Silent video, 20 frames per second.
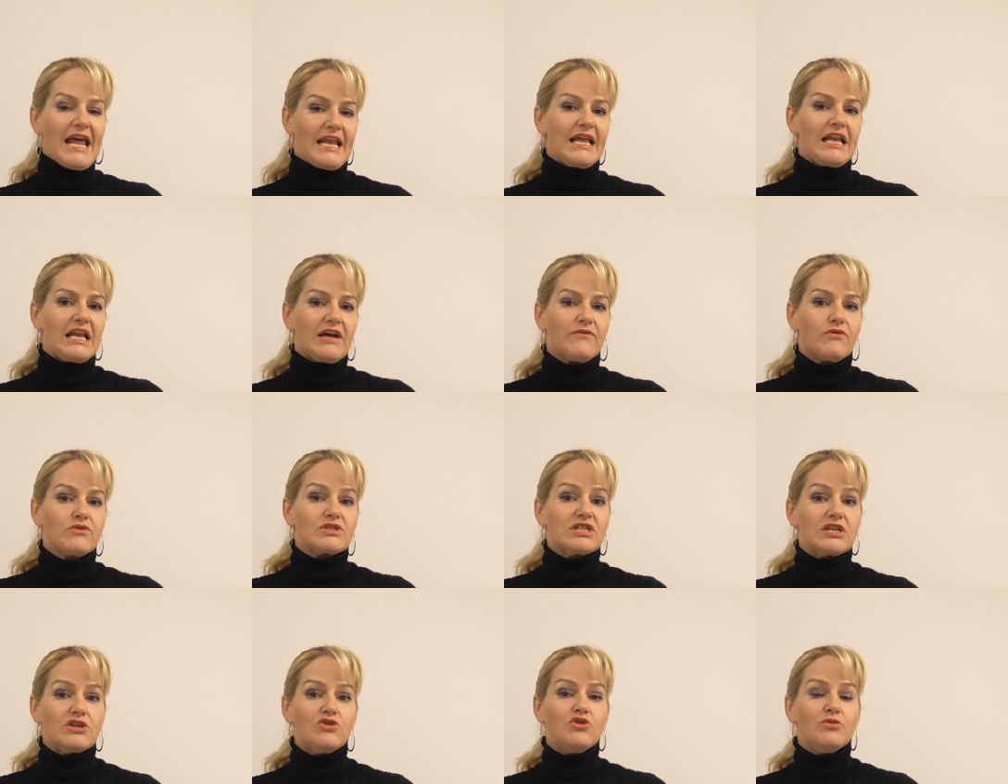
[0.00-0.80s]
any
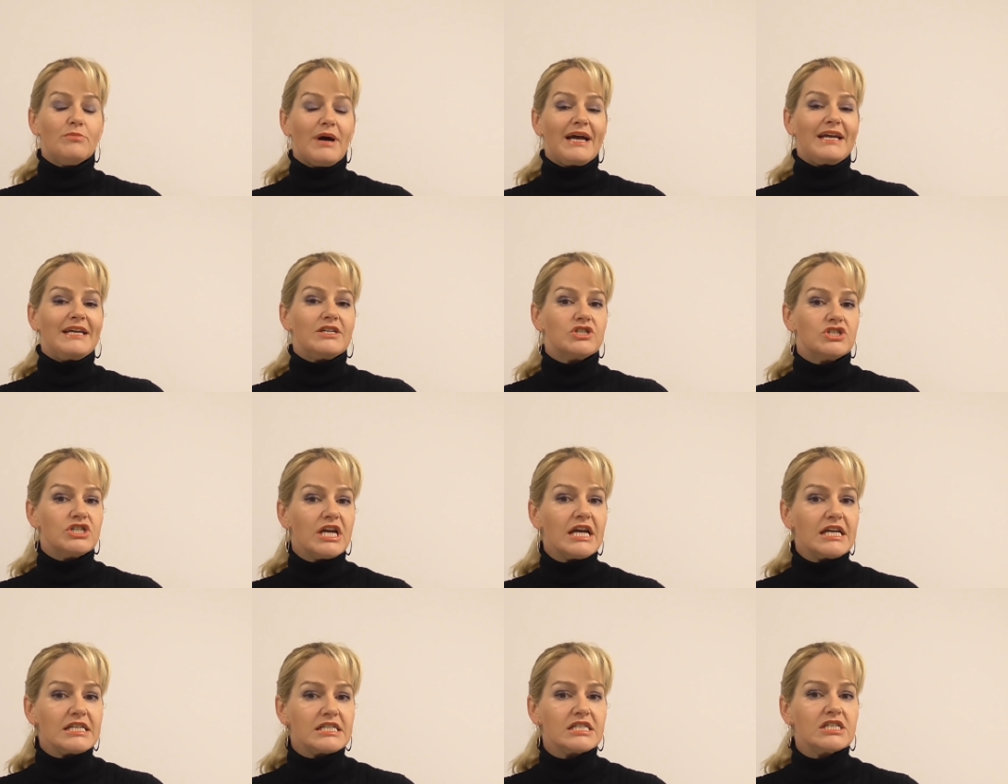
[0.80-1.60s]
levels that you may
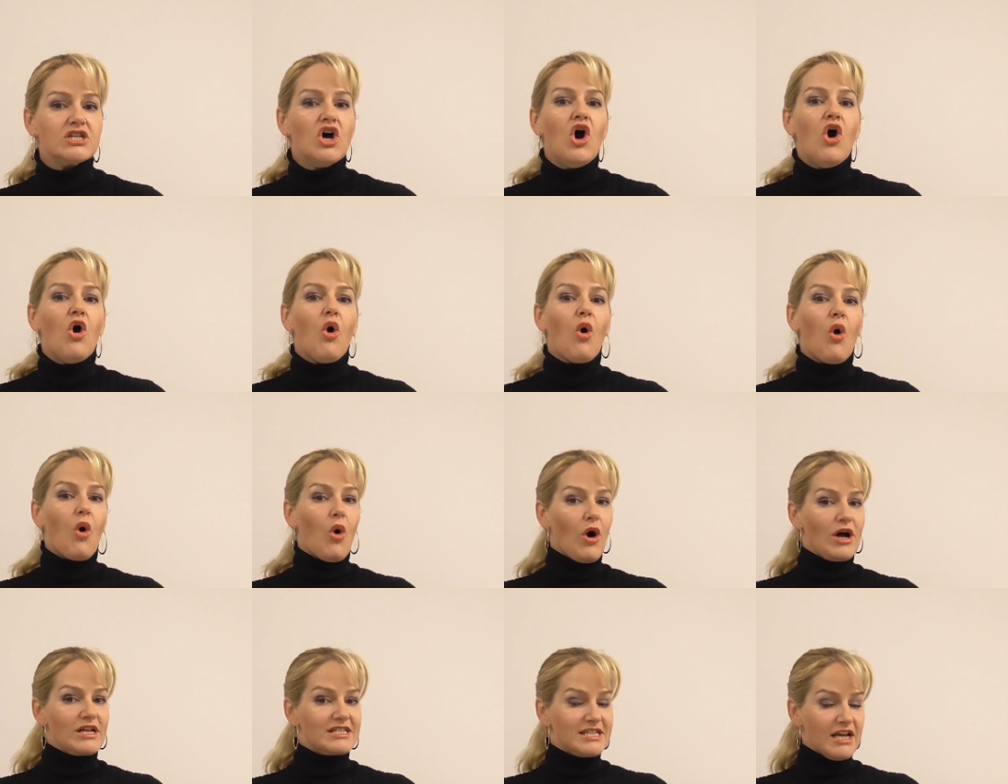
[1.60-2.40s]
ingest,
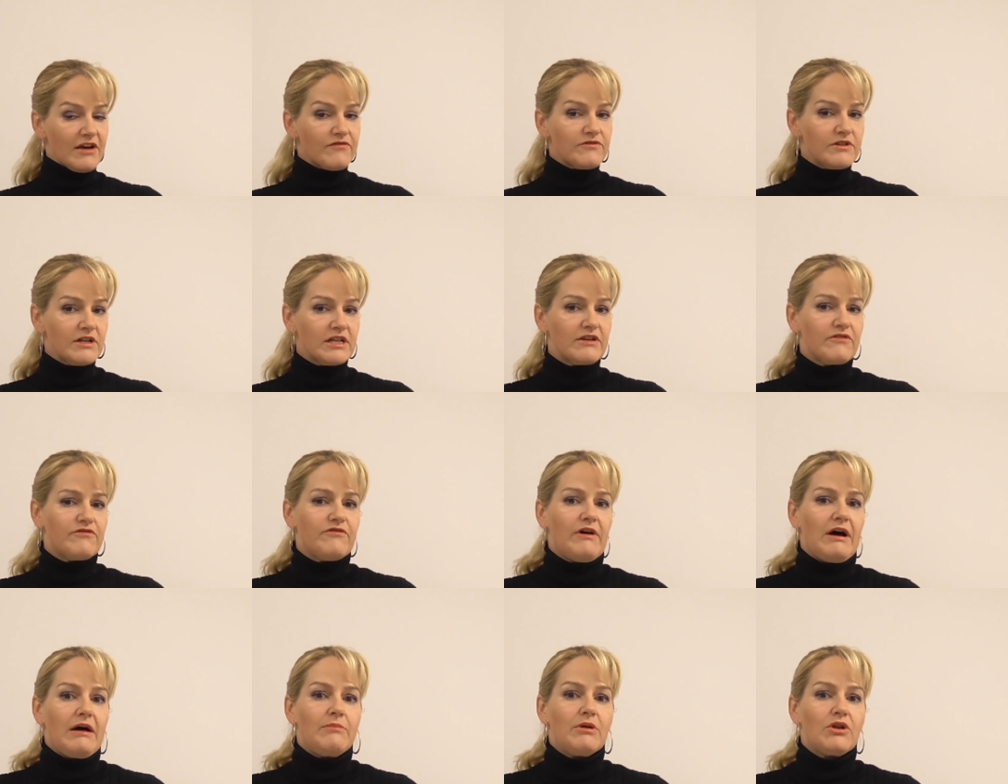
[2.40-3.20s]
or definitely
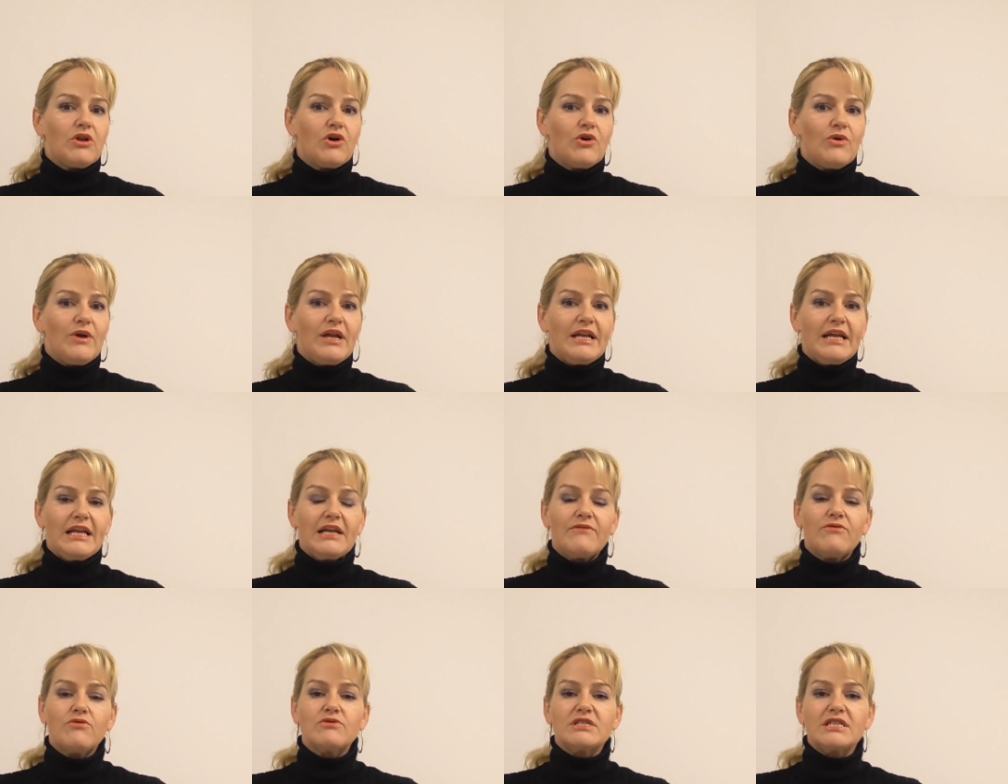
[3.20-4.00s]
far below
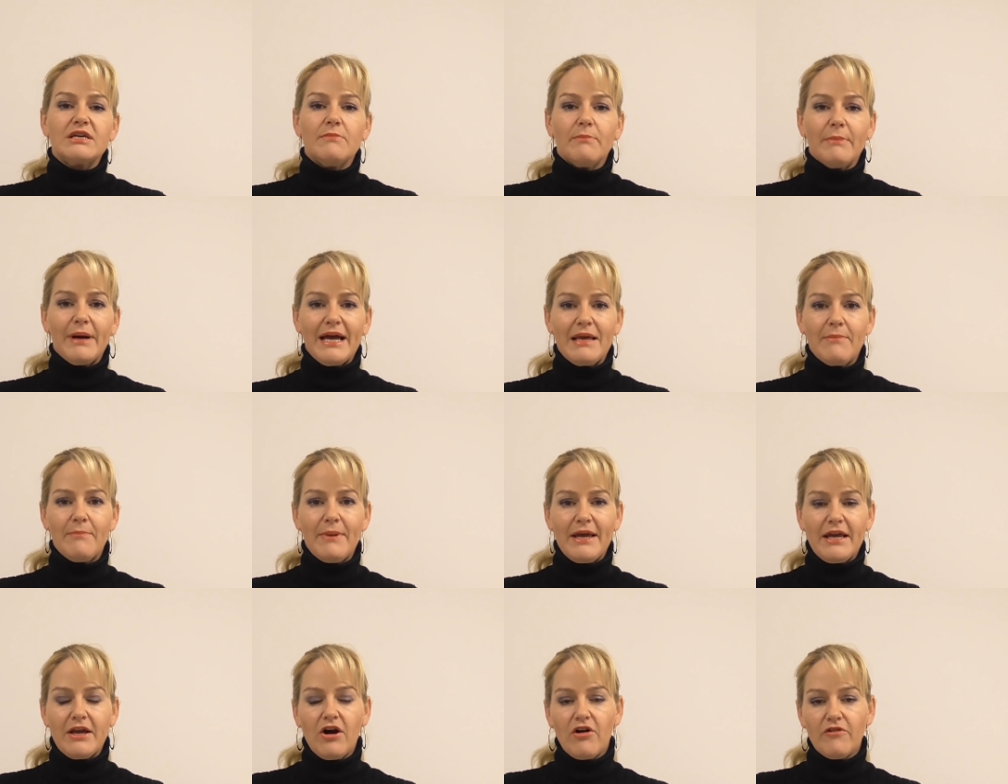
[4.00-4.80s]
any levels that may
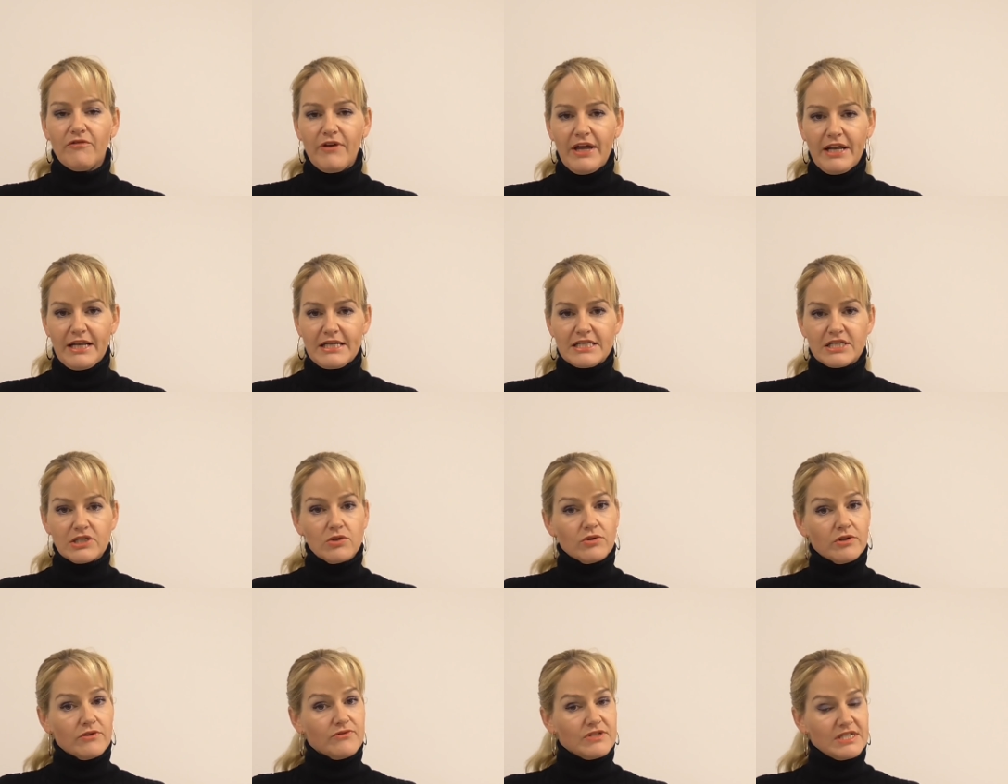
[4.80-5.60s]
be of any
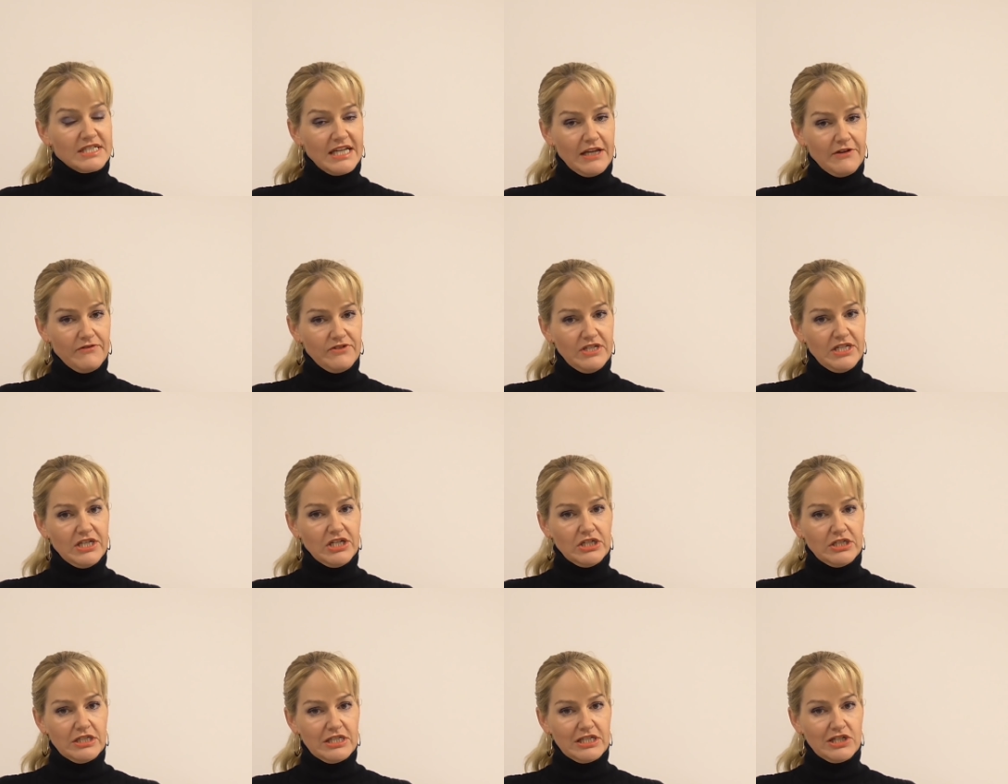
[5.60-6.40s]
sort of safety
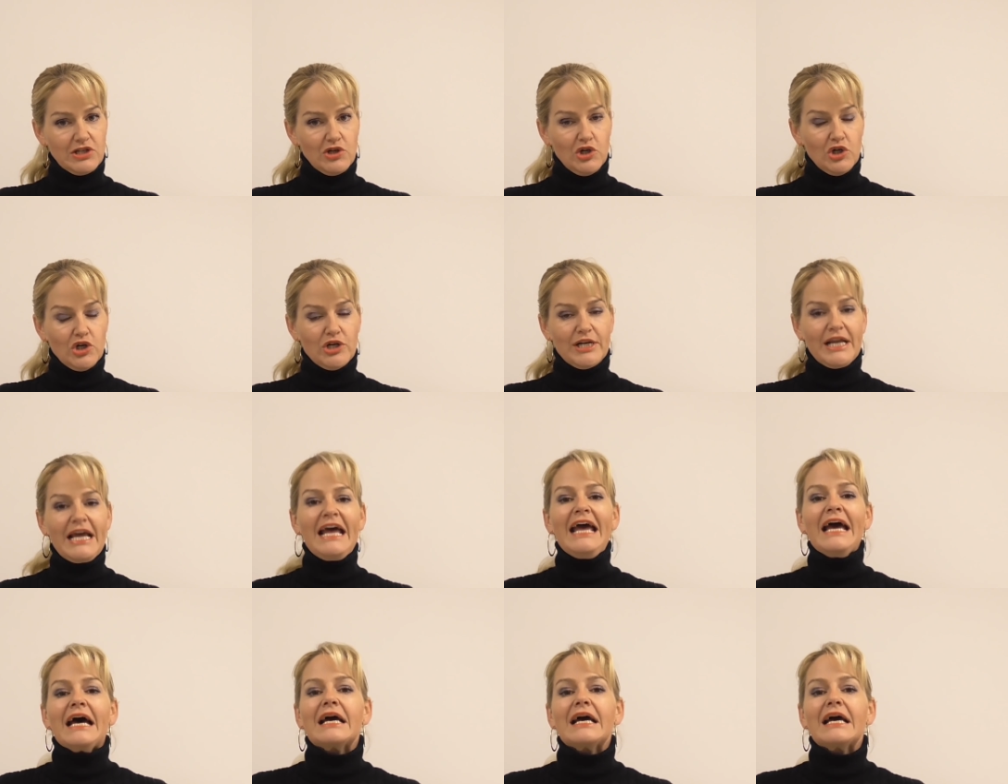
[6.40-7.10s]
concern.